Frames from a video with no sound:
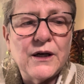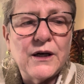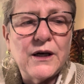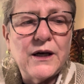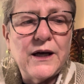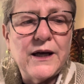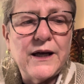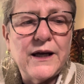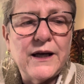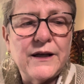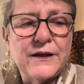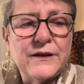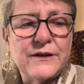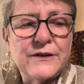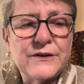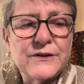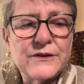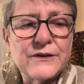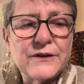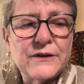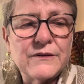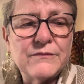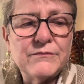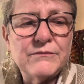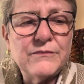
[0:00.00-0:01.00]
And
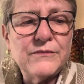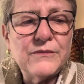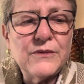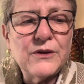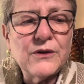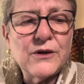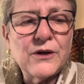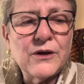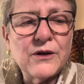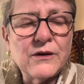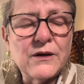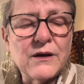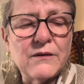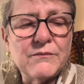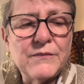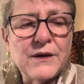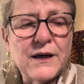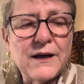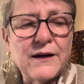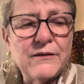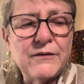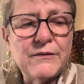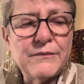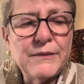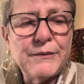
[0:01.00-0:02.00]

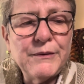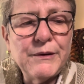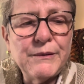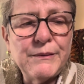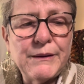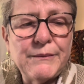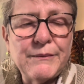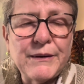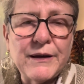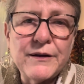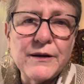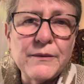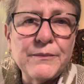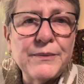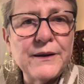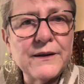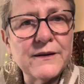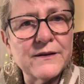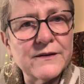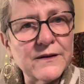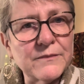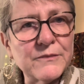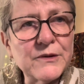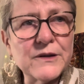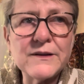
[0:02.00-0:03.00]
I remember my mother being
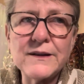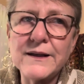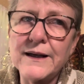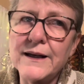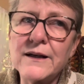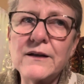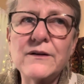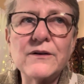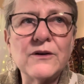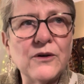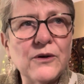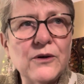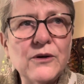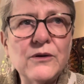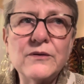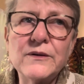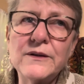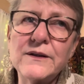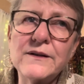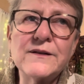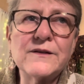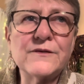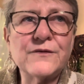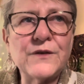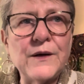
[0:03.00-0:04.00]
somewhat like, oh,
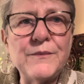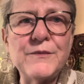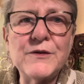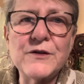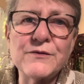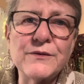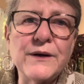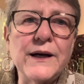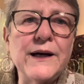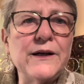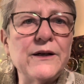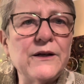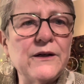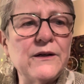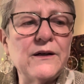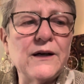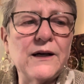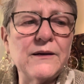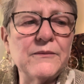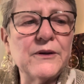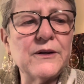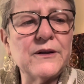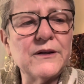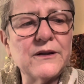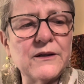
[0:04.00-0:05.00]
this famous writer,
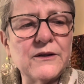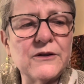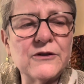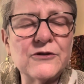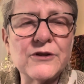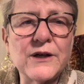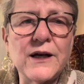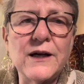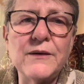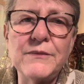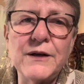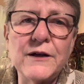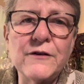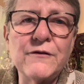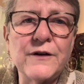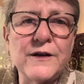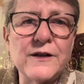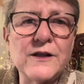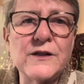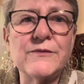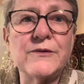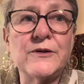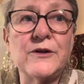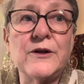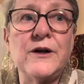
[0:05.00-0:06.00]
I'm going to try and make
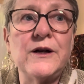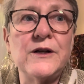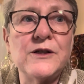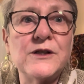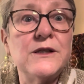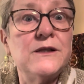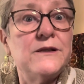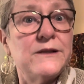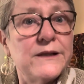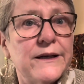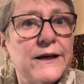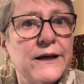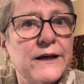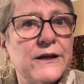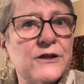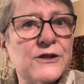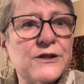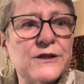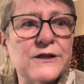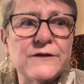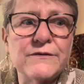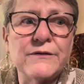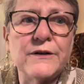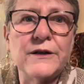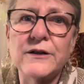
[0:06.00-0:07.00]
friends with her. And she did.
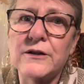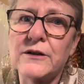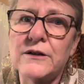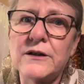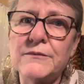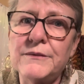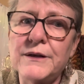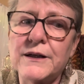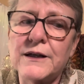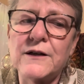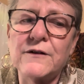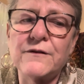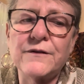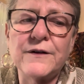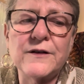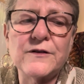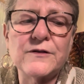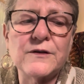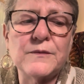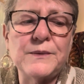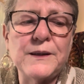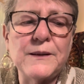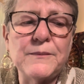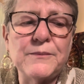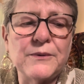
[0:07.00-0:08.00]
She's very good at making friends
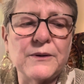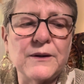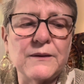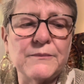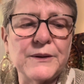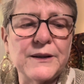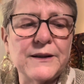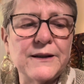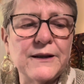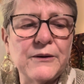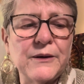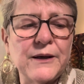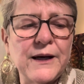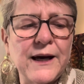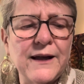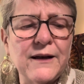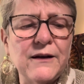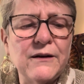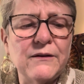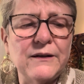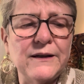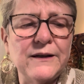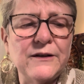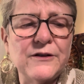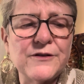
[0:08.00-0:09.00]
with people. But they had
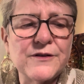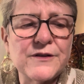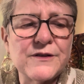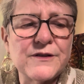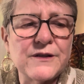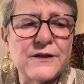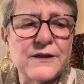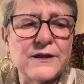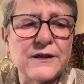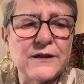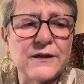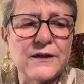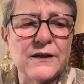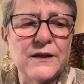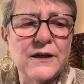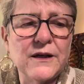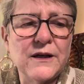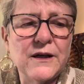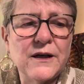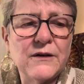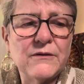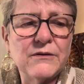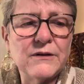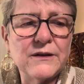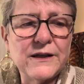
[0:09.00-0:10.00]
an interesting
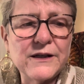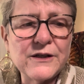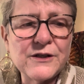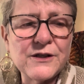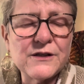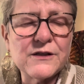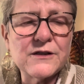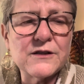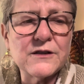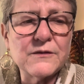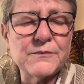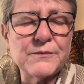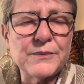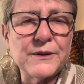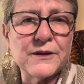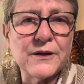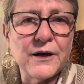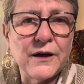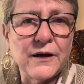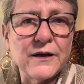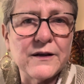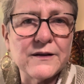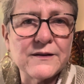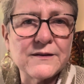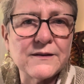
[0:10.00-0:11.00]
relationship
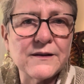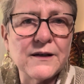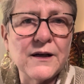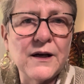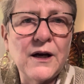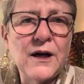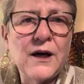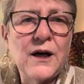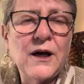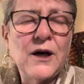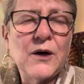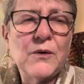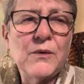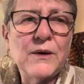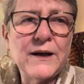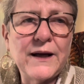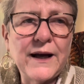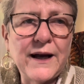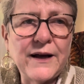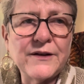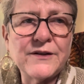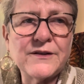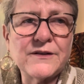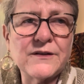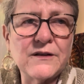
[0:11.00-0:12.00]
because one
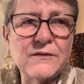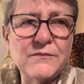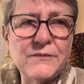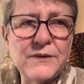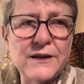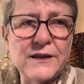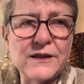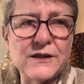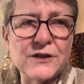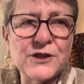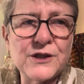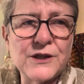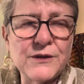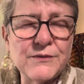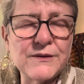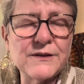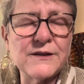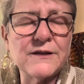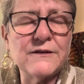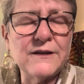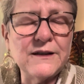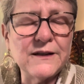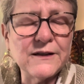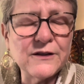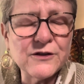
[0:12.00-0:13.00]
has to admit, she was
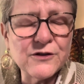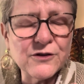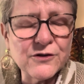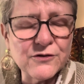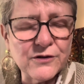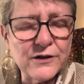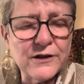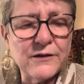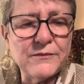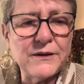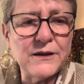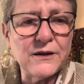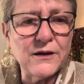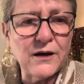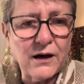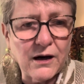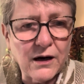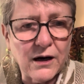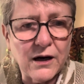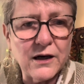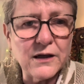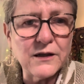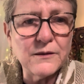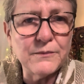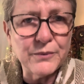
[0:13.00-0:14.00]
an extremely
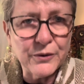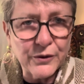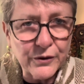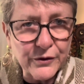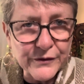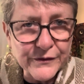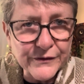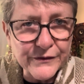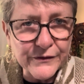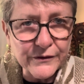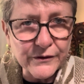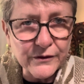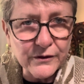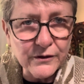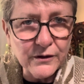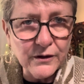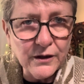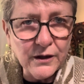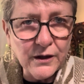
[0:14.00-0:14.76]
odd person.